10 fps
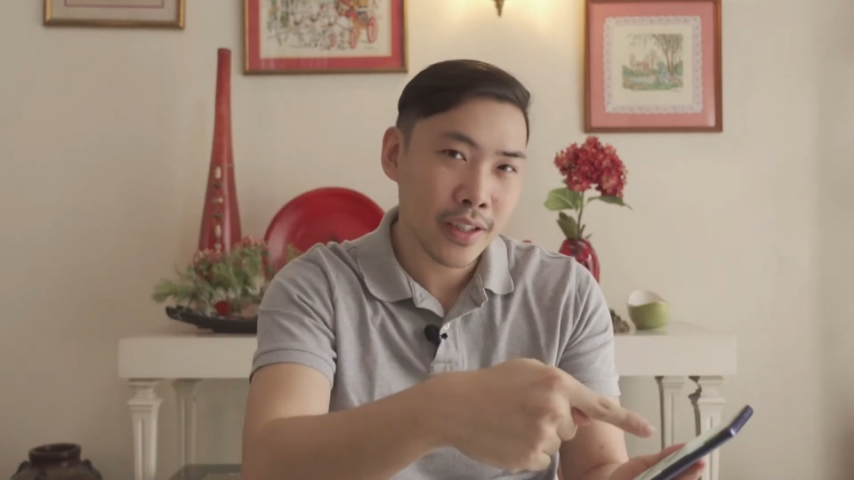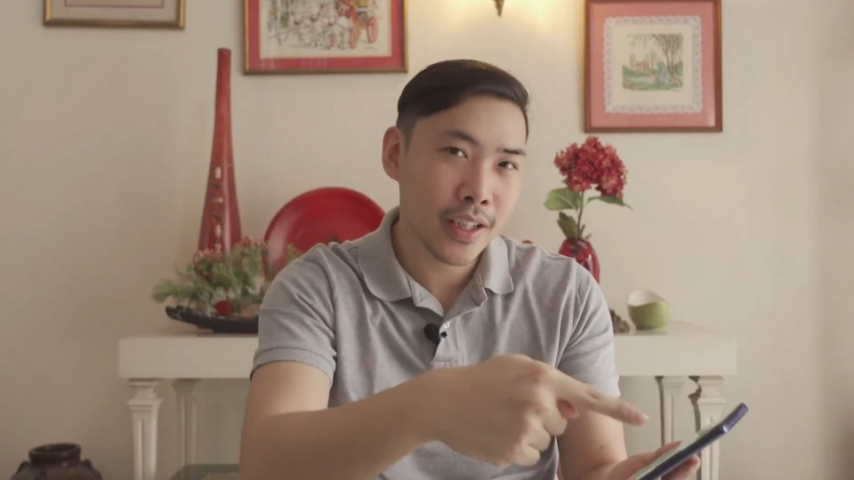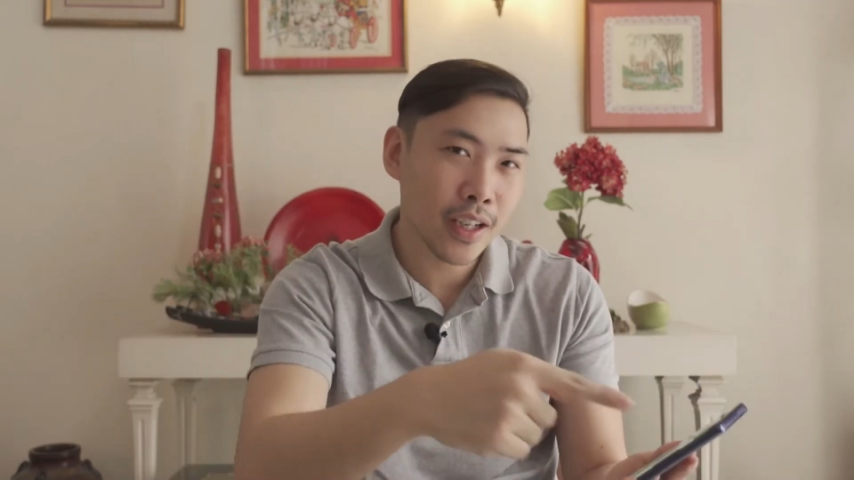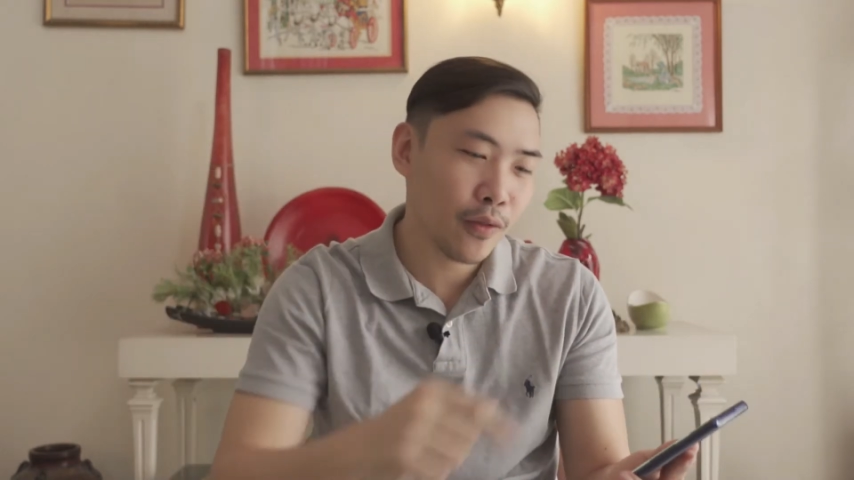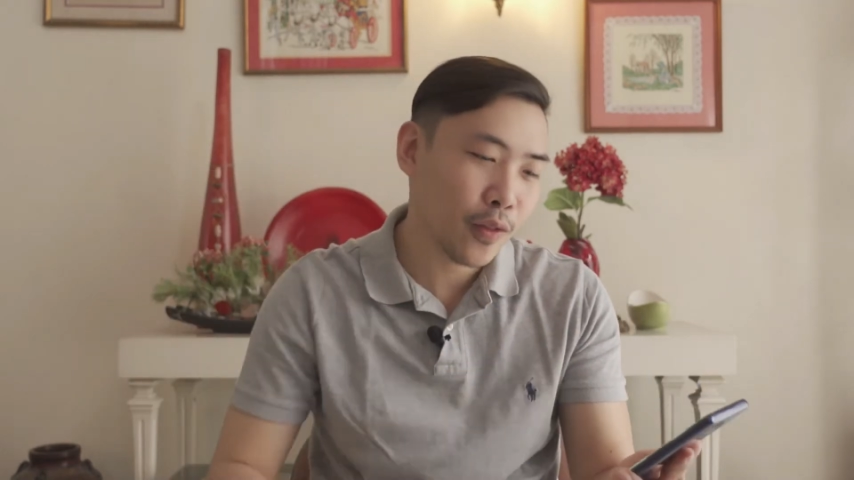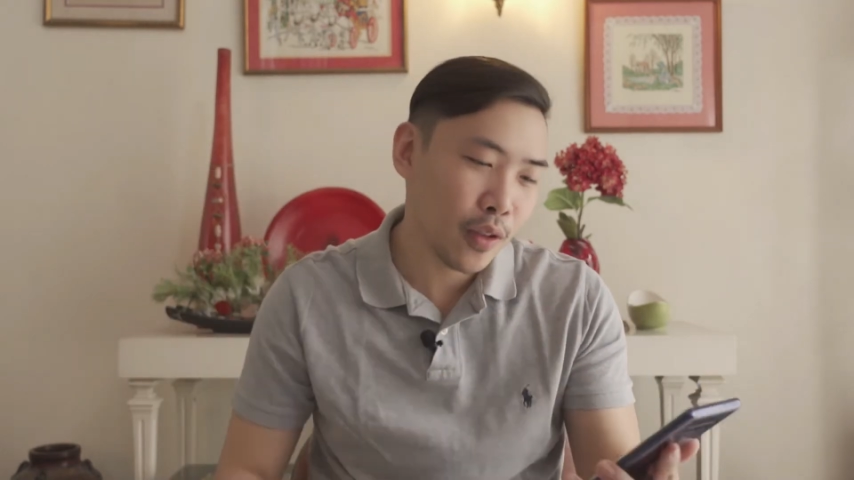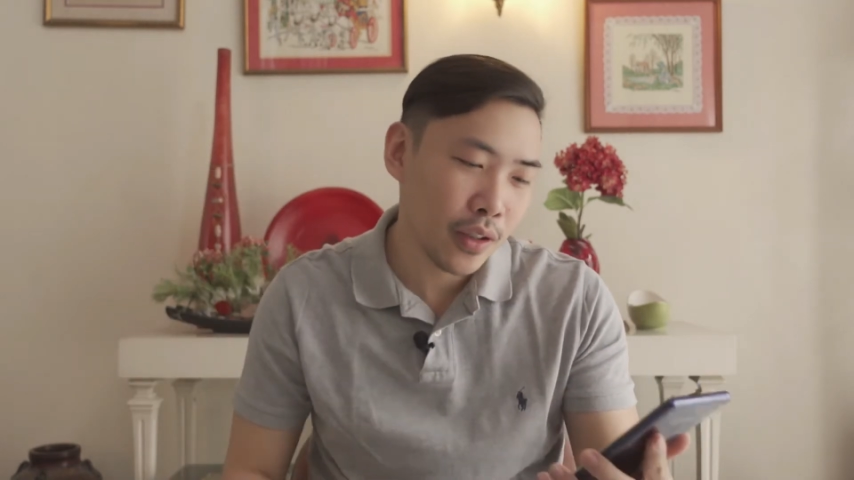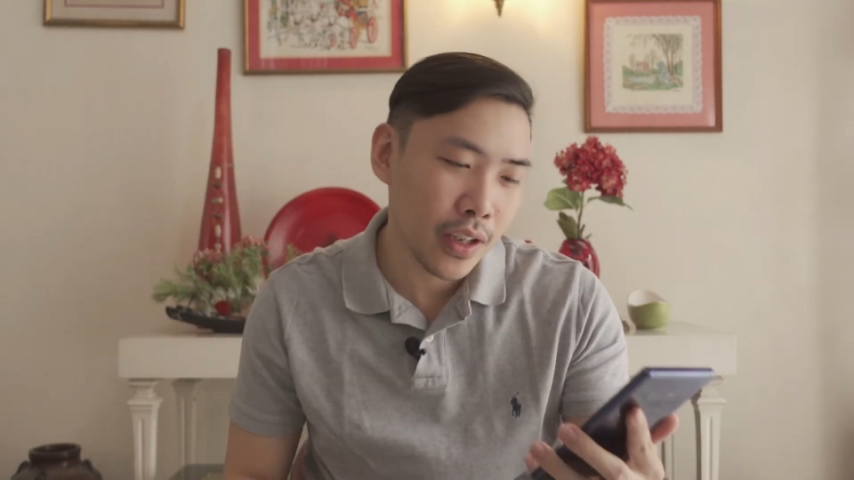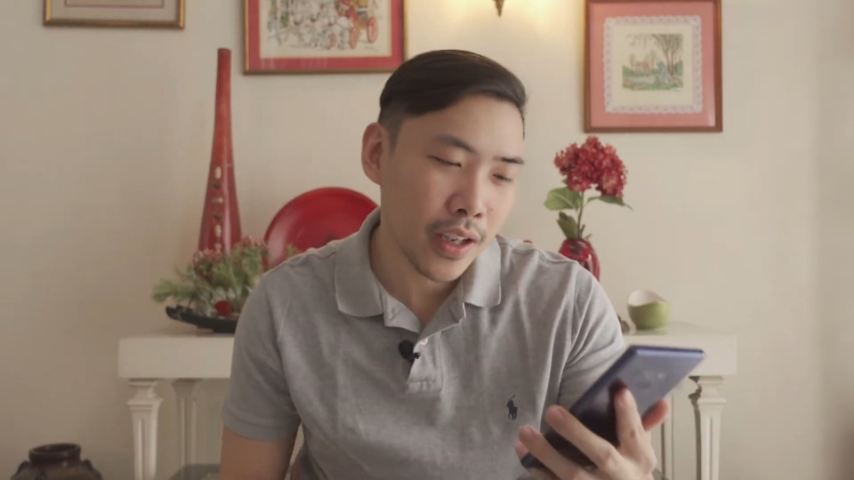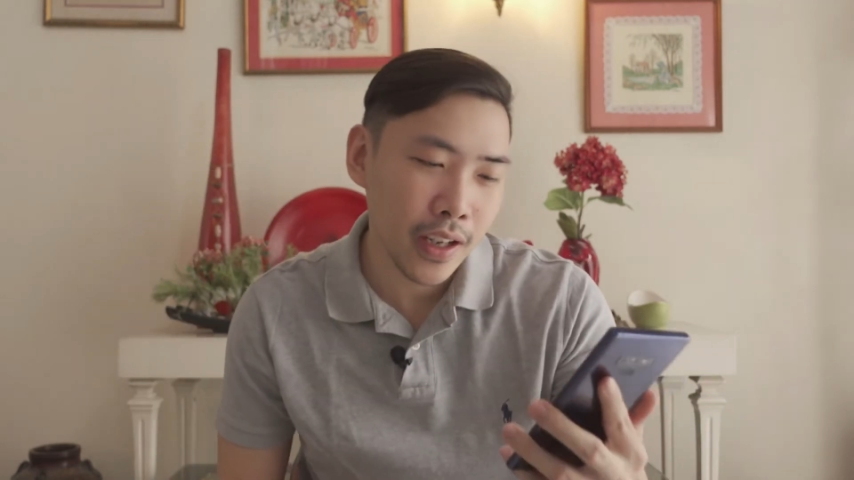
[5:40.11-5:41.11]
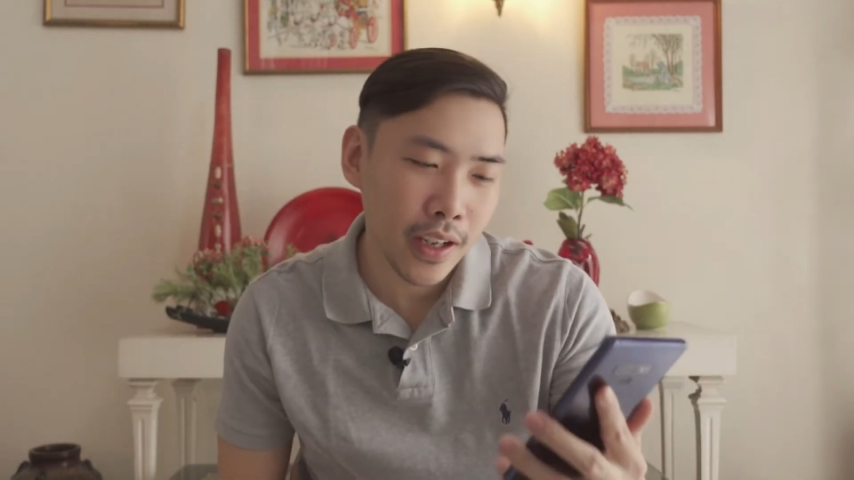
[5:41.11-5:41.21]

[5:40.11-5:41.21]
cell phone,